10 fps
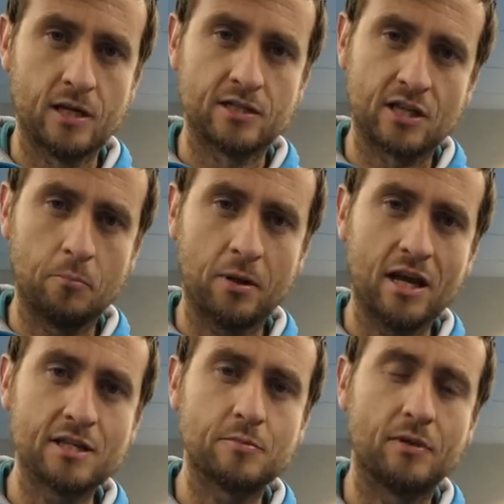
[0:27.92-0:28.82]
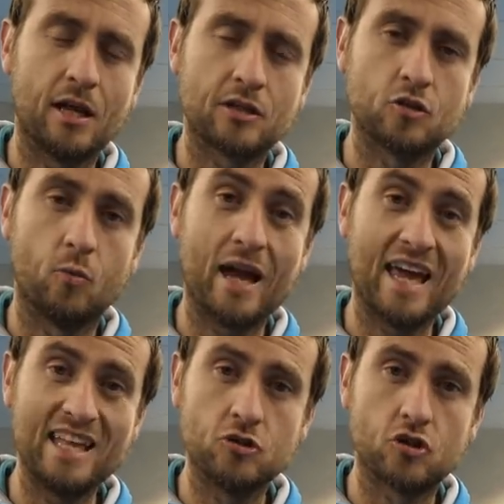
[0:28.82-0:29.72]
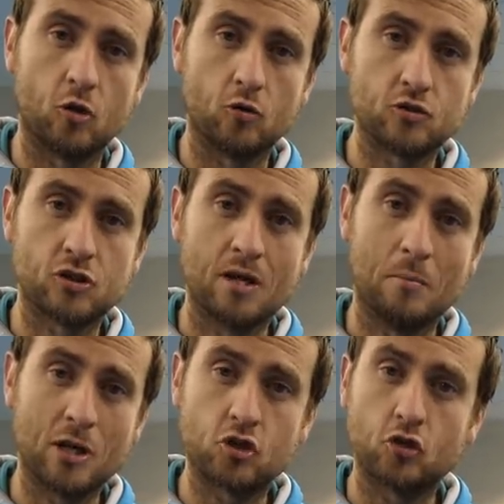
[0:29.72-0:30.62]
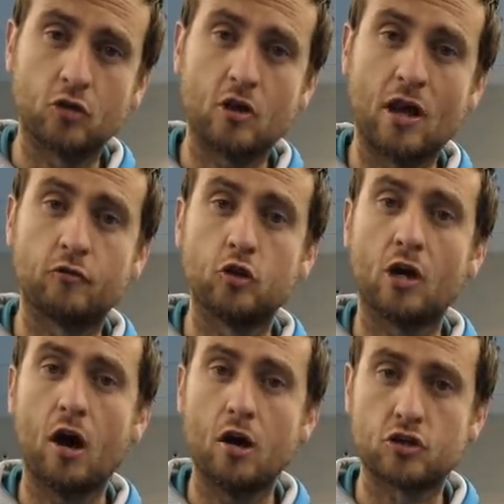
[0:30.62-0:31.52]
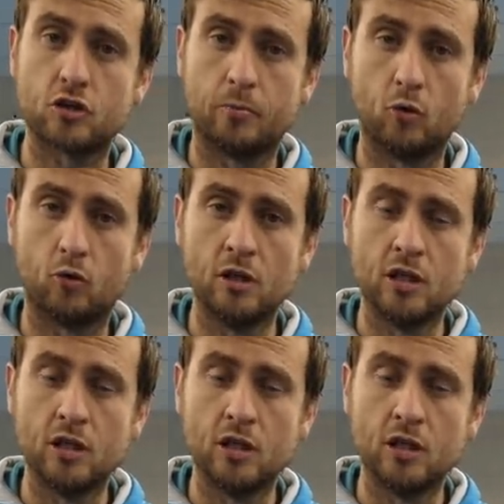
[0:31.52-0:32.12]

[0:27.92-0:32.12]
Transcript: Some players like to wear insoles. Make sure that you have good arch support